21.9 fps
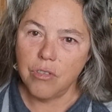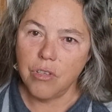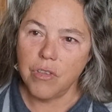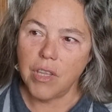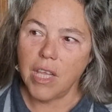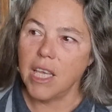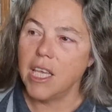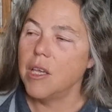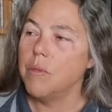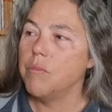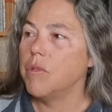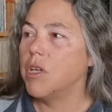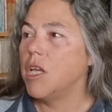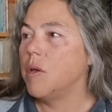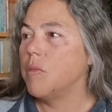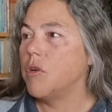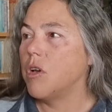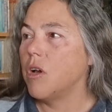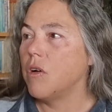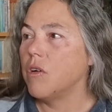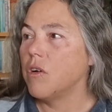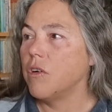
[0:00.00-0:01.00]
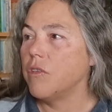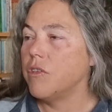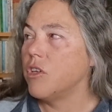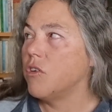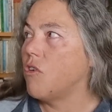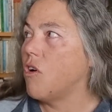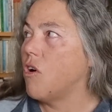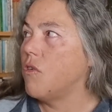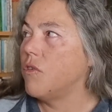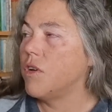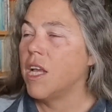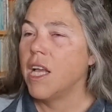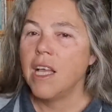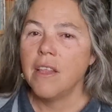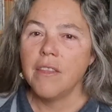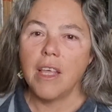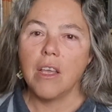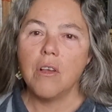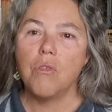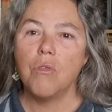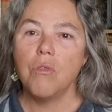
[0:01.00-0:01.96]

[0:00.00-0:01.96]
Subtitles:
so they keep going on their own. They